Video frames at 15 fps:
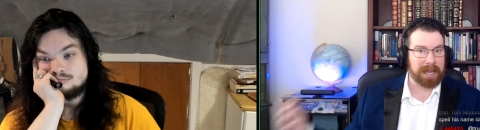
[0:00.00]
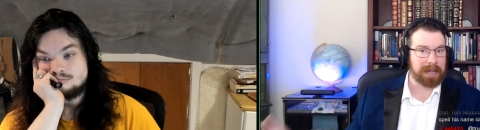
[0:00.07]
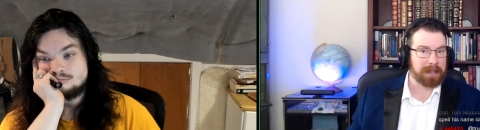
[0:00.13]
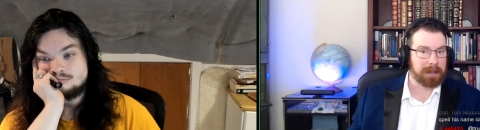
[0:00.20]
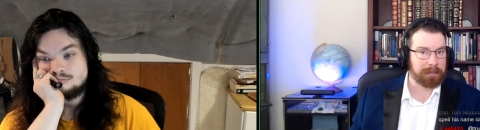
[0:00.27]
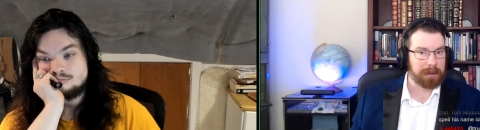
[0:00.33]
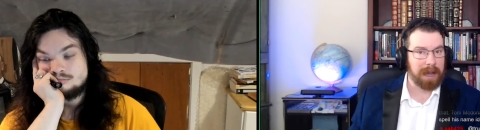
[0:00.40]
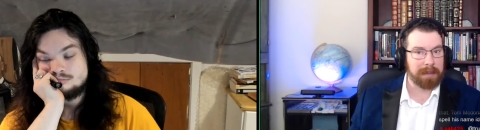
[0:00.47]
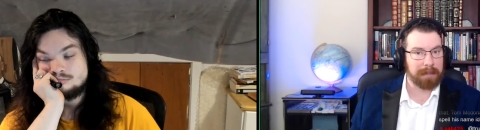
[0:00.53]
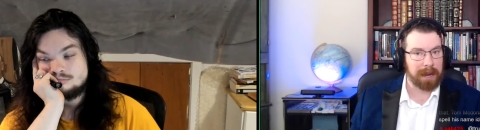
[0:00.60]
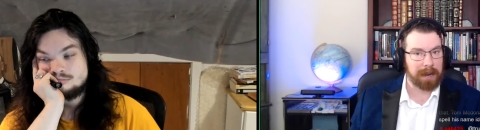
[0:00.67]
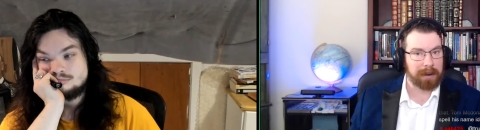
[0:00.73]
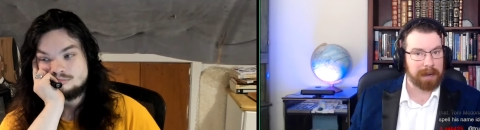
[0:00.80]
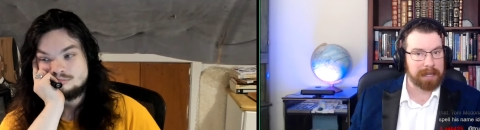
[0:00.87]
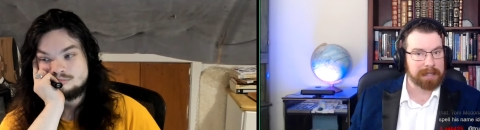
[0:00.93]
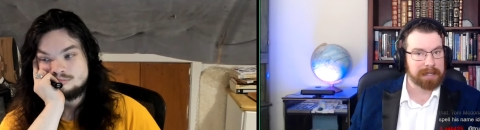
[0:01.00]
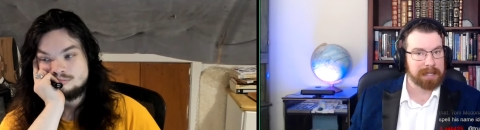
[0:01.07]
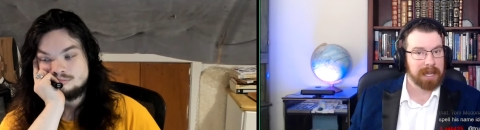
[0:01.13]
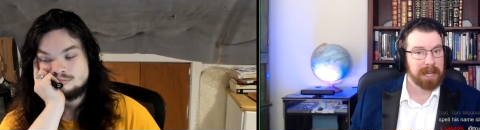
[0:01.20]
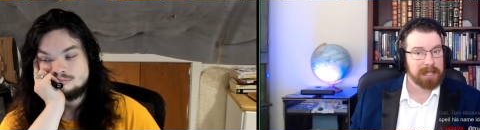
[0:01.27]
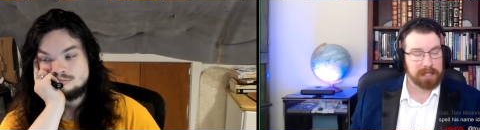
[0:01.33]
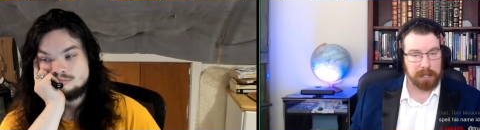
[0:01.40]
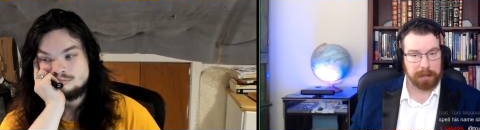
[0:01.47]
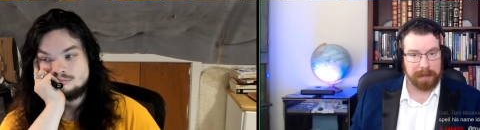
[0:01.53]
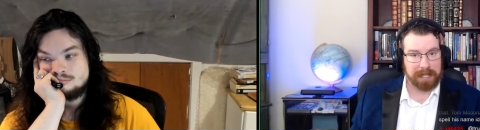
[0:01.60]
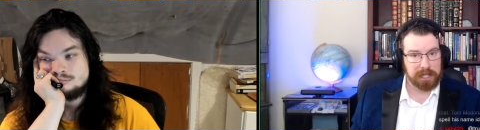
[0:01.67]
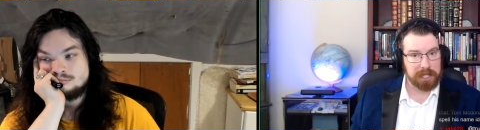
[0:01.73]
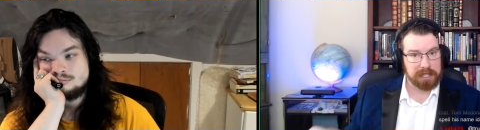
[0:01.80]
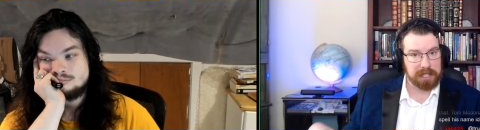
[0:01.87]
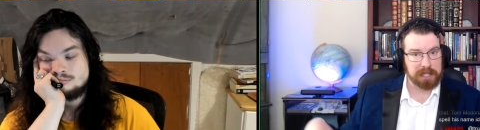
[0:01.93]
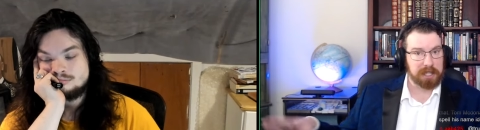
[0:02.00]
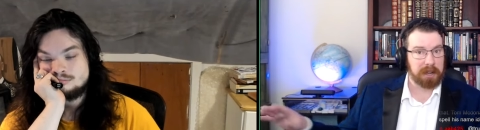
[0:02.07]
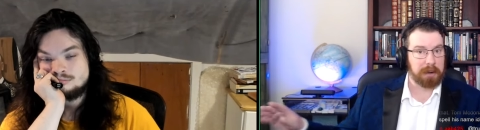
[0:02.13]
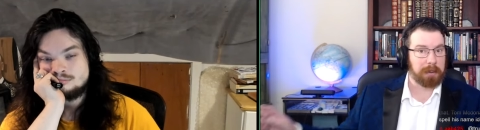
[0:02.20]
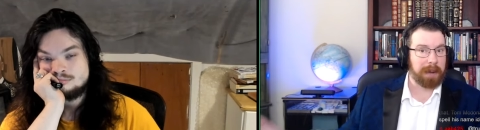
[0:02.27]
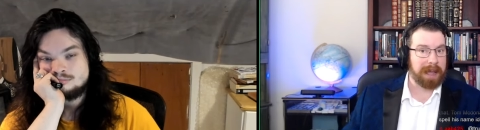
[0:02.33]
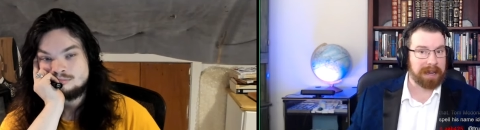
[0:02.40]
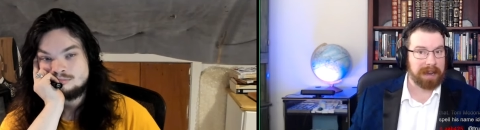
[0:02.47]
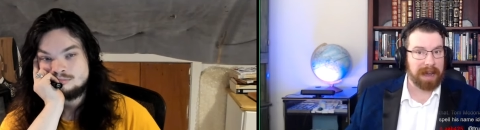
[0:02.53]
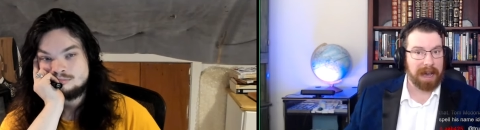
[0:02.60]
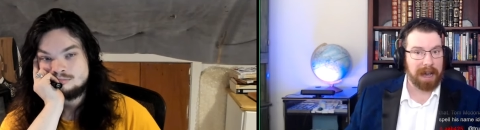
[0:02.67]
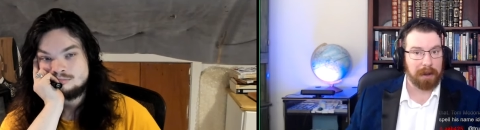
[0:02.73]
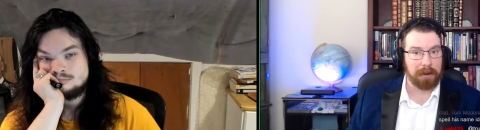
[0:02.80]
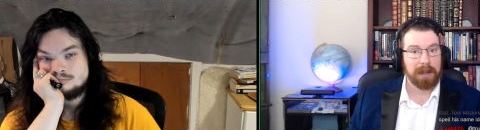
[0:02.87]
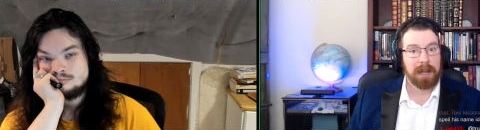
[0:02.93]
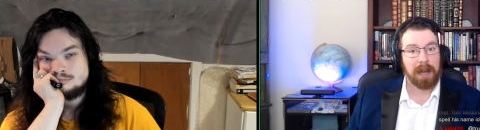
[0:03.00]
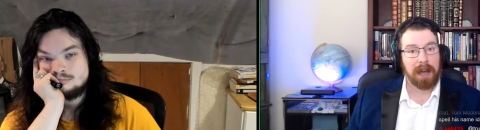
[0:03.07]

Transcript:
Speaker 1: end of the primaries, assuming she's just going to wait it out.